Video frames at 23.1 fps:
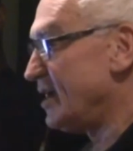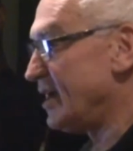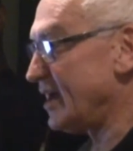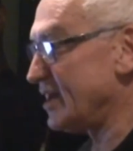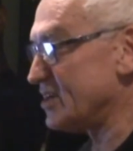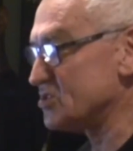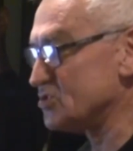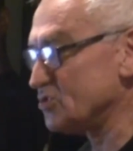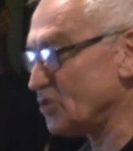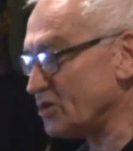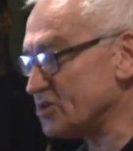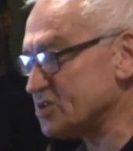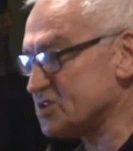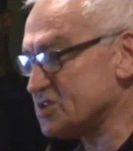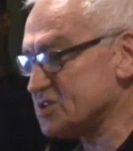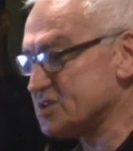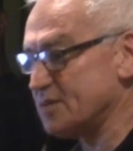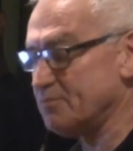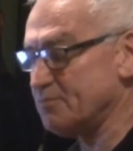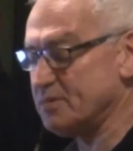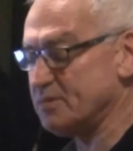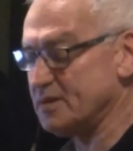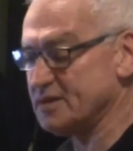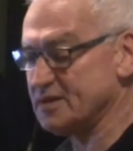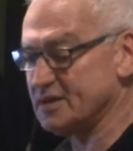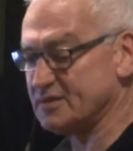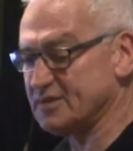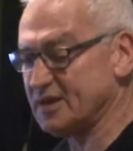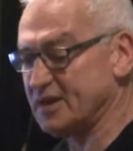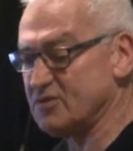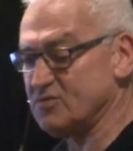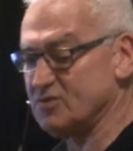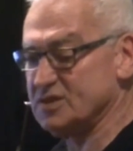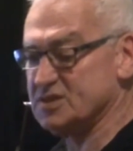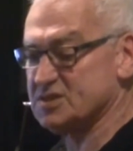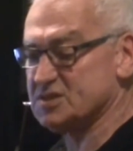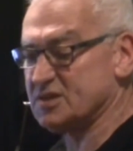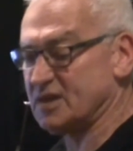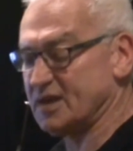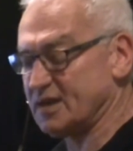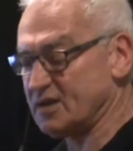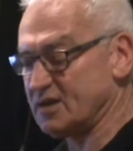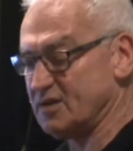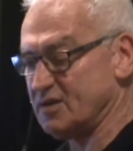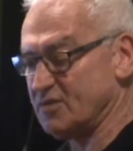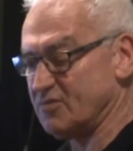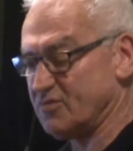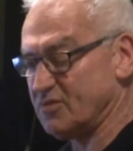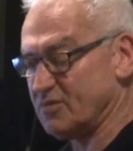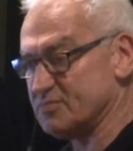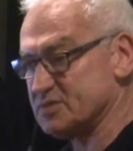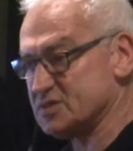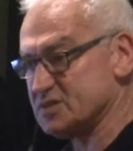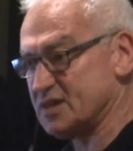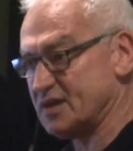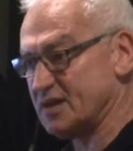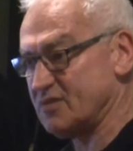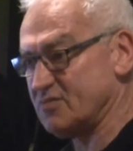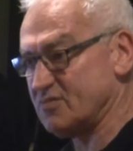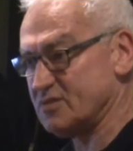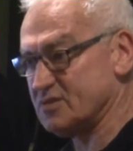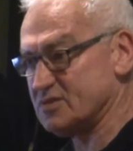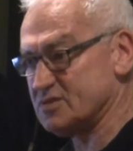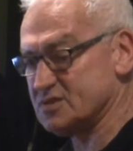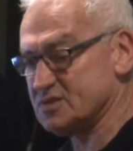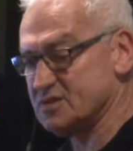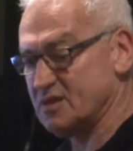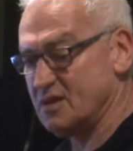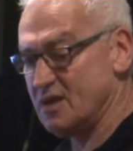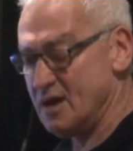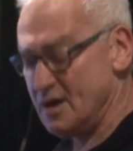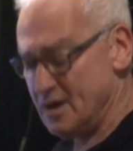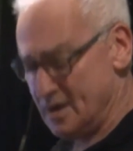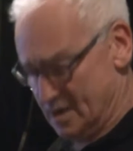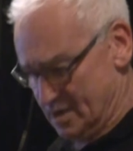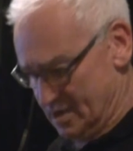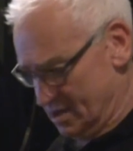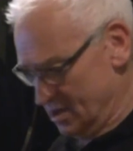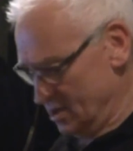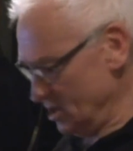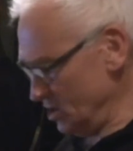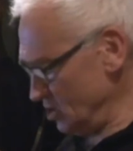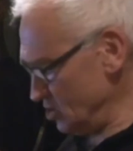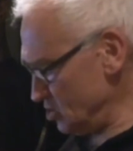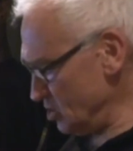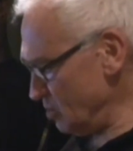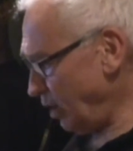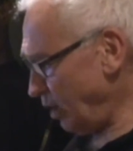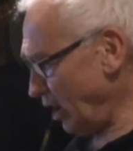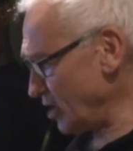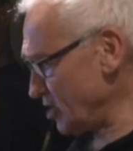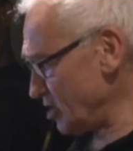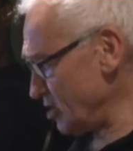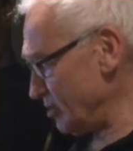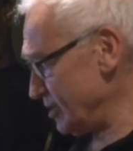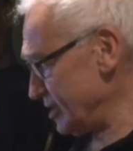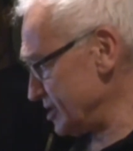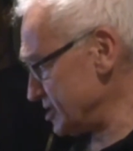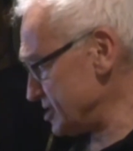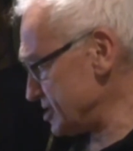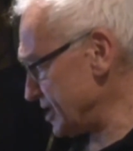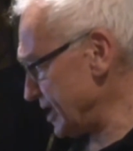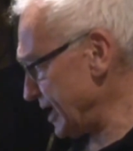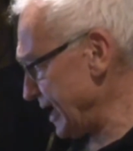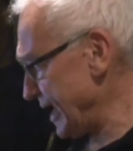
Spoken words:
It's not simply that they're recycling from savers to borrowers.